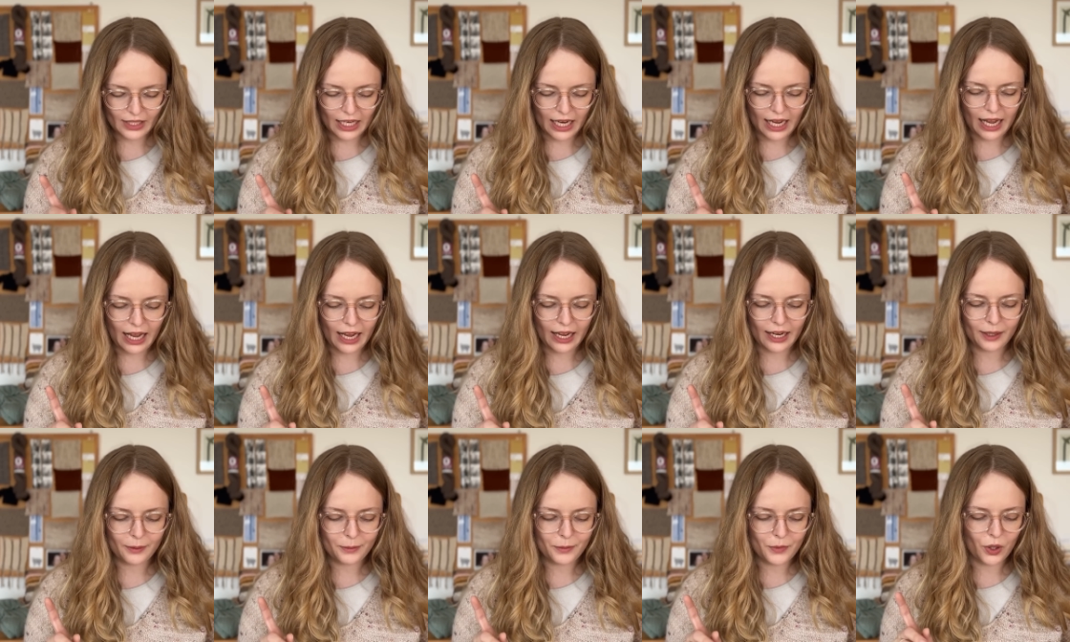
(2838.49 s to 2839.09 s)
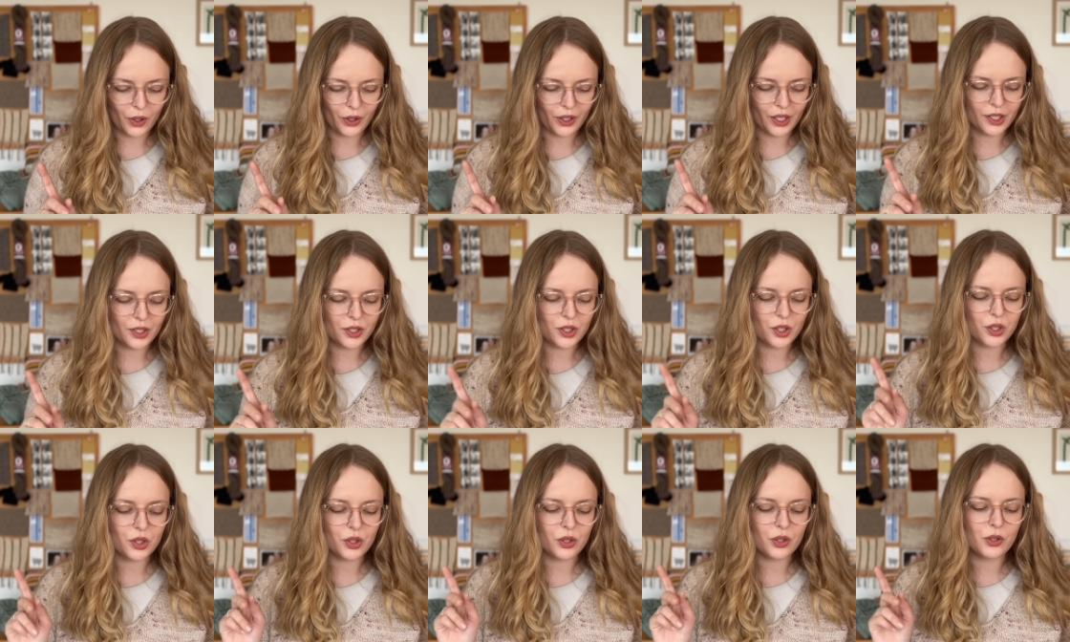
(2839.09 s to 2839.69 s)
I'm going
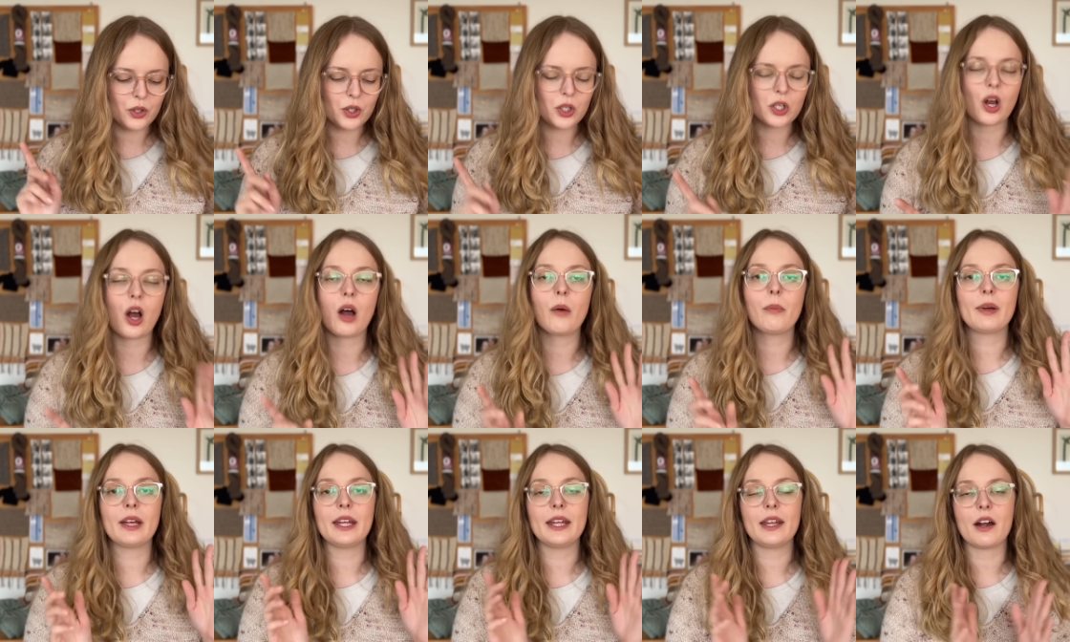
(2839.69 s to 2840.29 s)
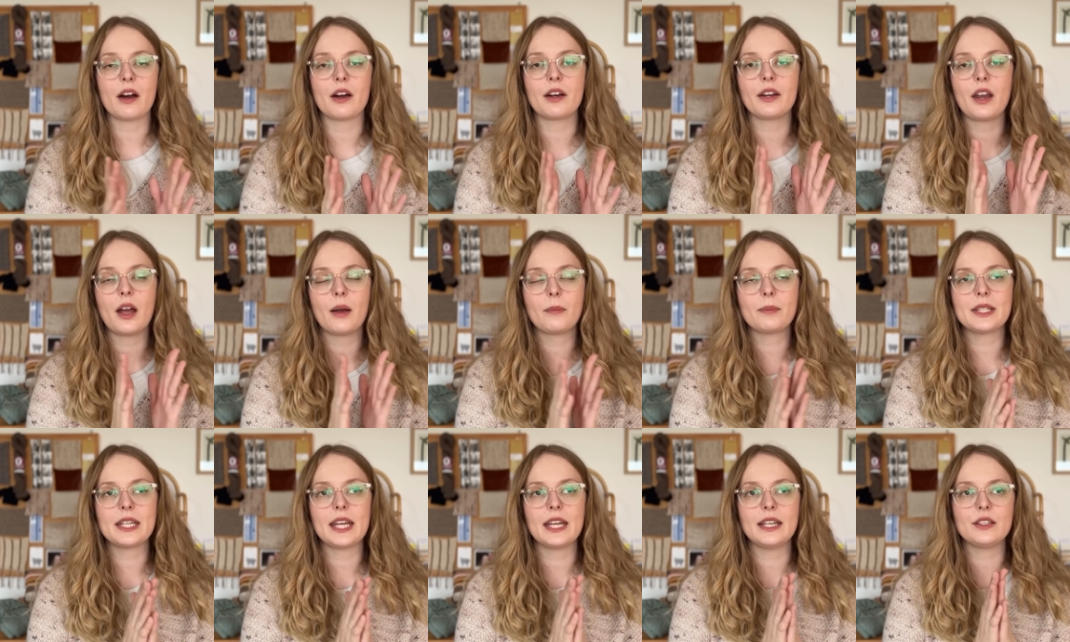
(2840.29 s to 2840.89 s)
to shop a yarn
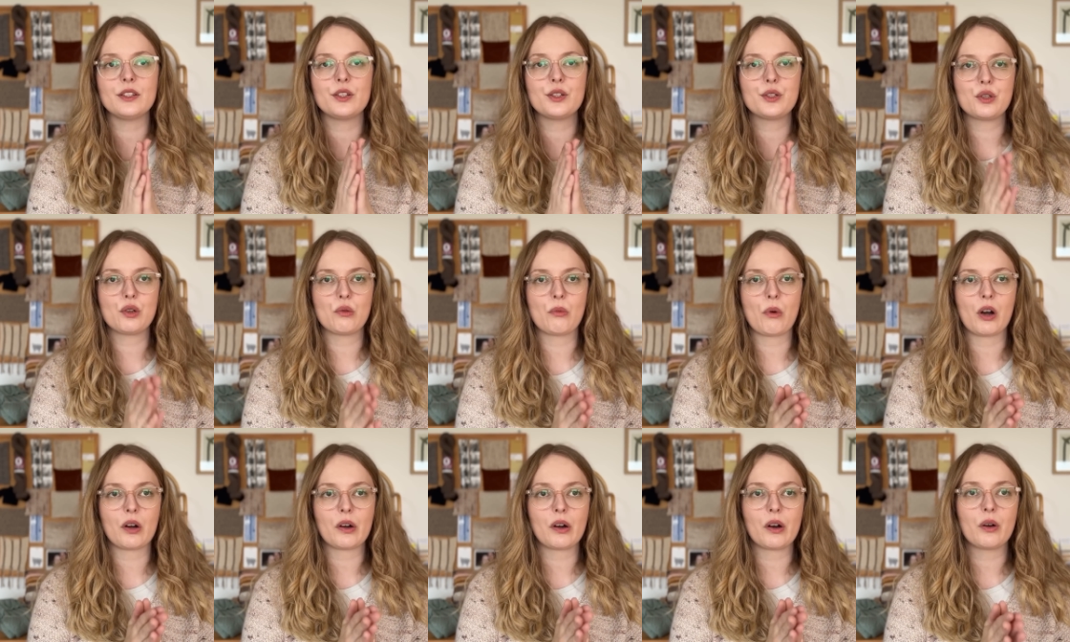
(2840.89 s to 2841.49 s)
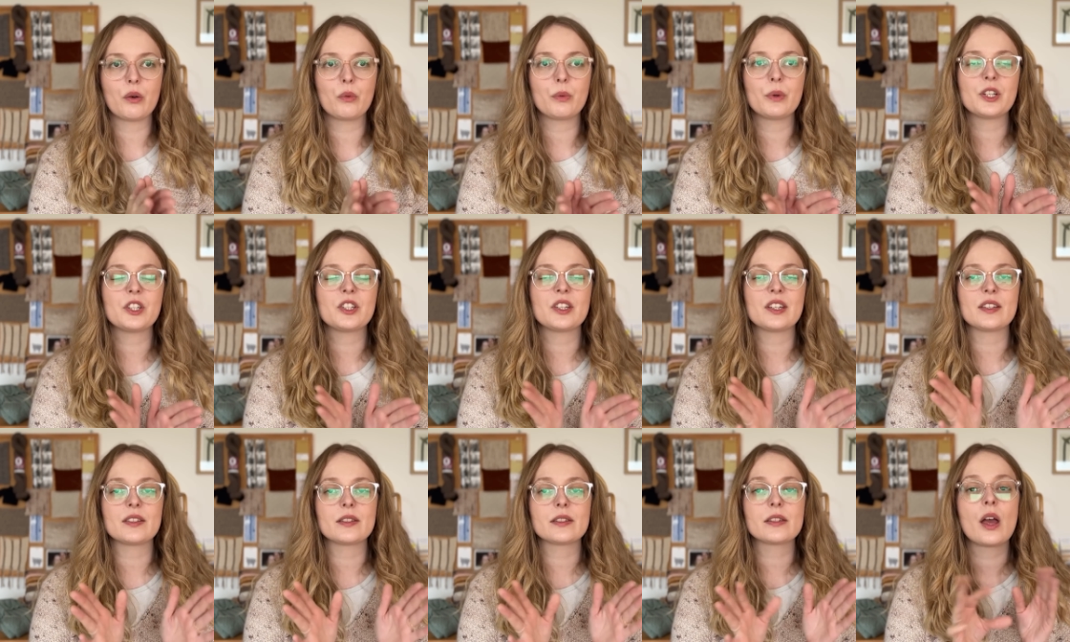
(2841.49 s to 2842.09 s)
update tomorrow, which
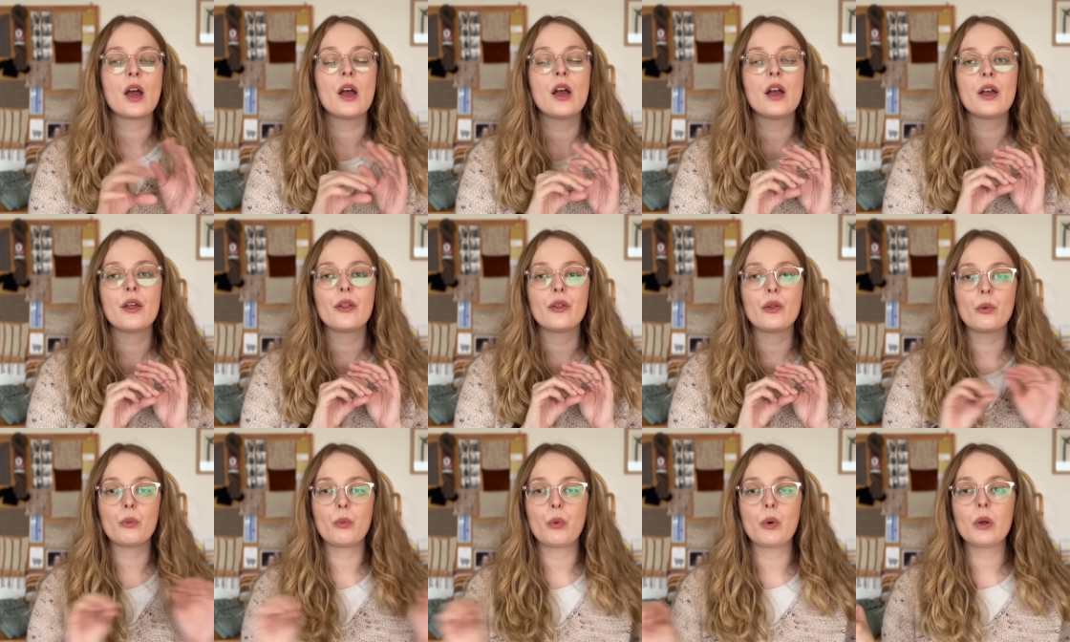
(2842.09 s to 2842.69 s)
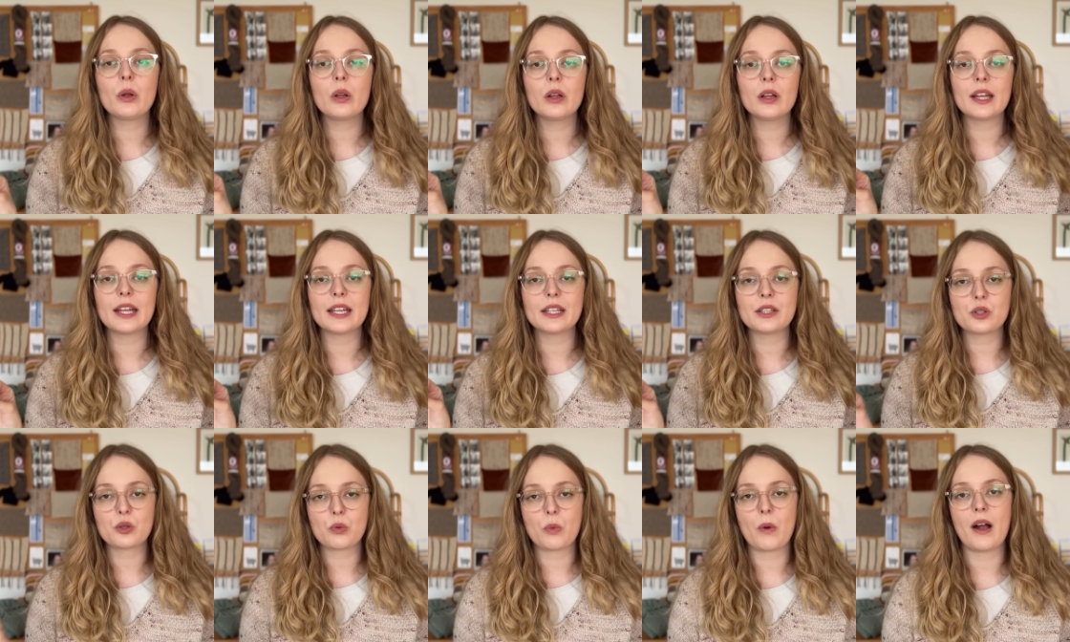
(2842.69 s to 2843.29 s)
is the
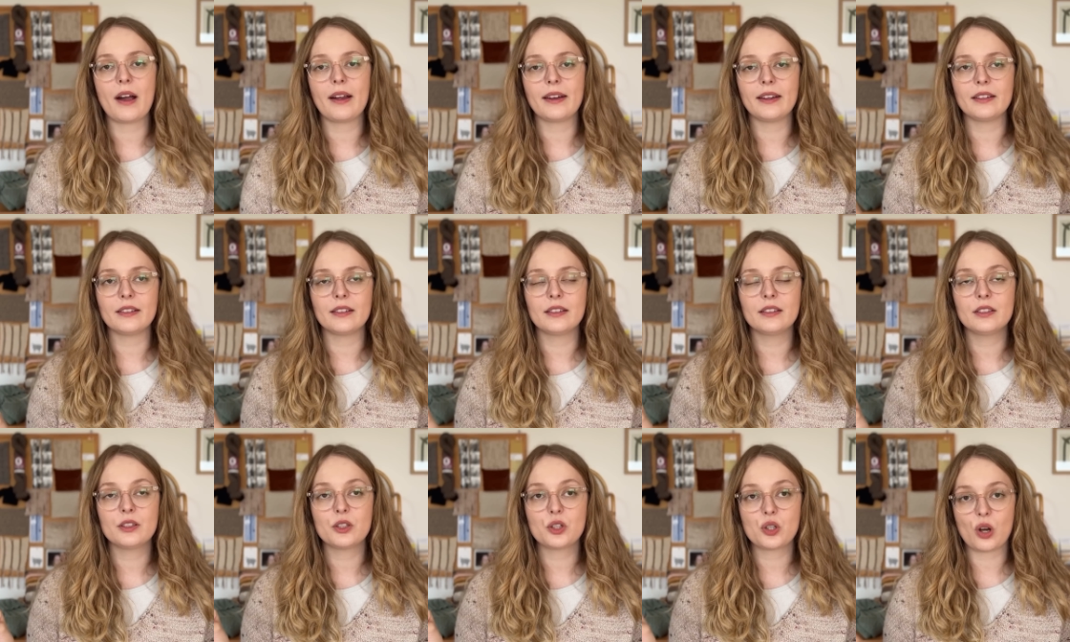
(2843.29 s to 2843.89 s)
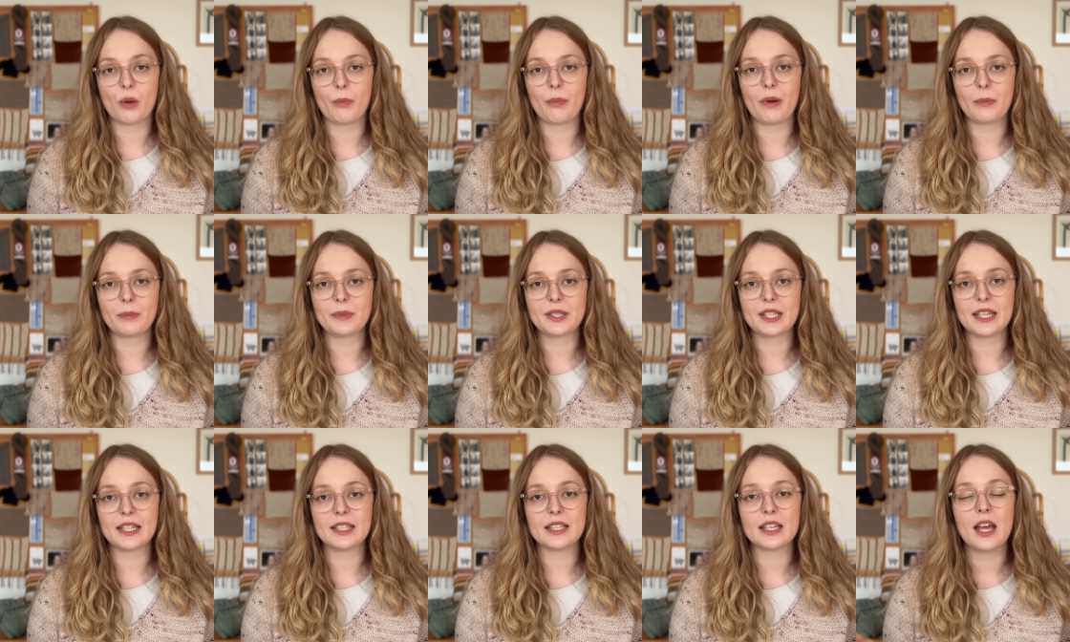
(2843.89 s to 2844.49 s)
woolentwine shop
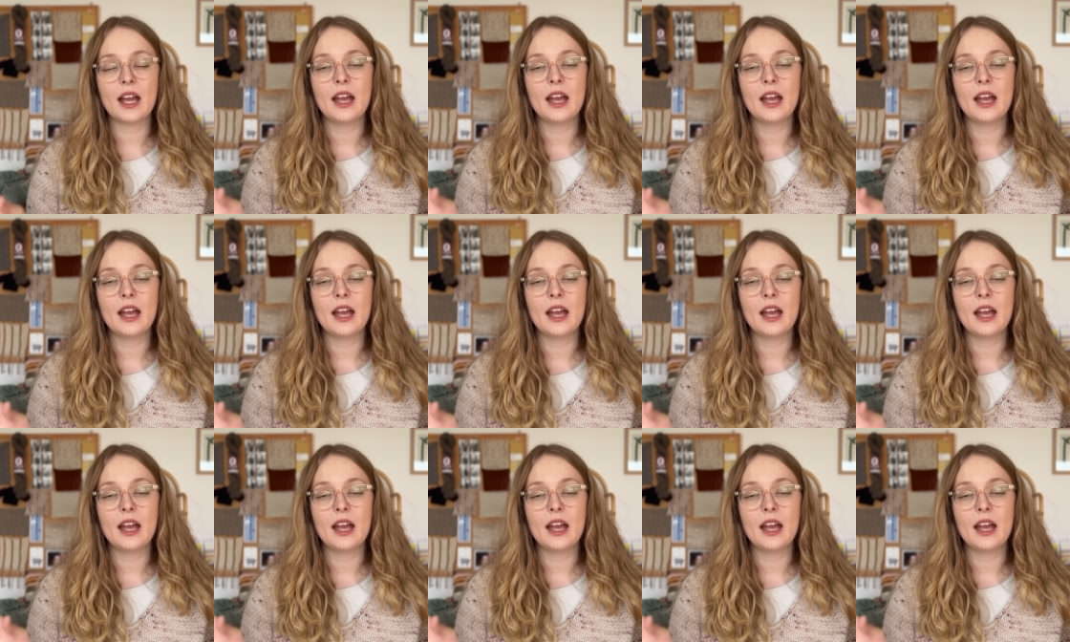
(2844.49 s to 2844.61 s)
update.